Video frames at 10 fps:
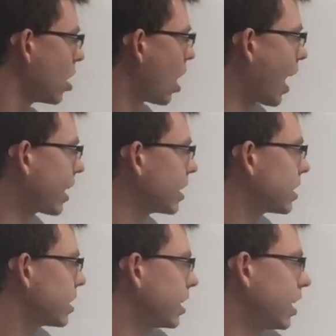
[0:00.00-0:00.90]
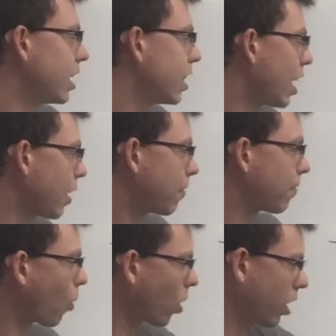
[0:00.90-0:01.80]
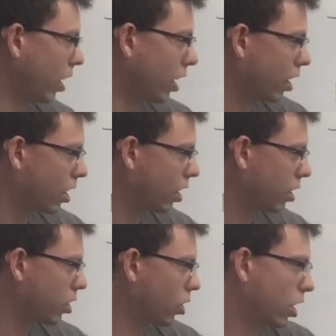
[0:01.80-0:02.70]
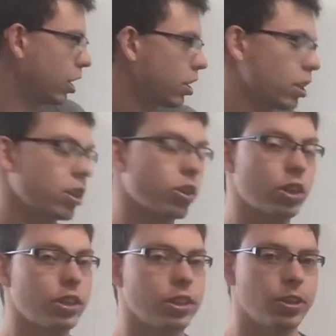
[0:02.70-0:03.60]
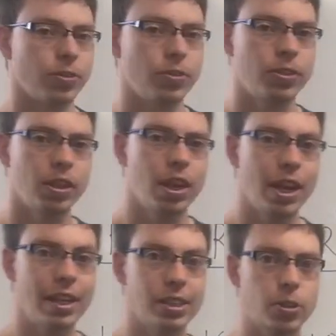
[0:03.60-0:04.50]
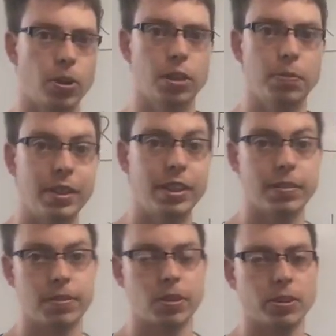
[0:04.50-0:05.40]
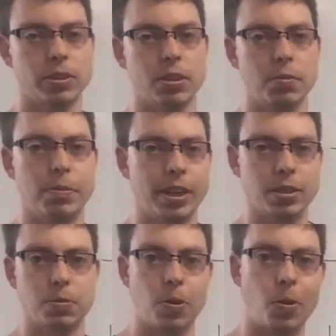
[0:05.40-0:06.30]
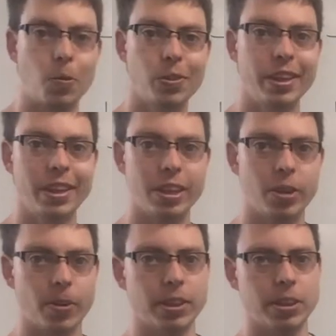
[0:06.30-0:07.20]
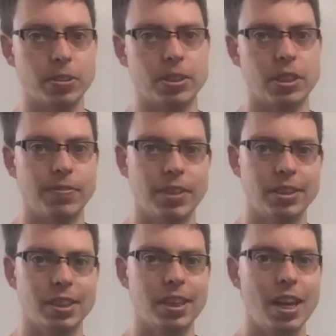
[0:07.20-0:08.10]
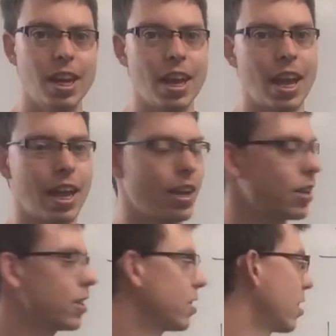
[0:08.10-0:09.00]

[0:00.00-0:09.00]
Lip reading: I can see that 40 turning into 32 is going to be difficult because we're only going to use division and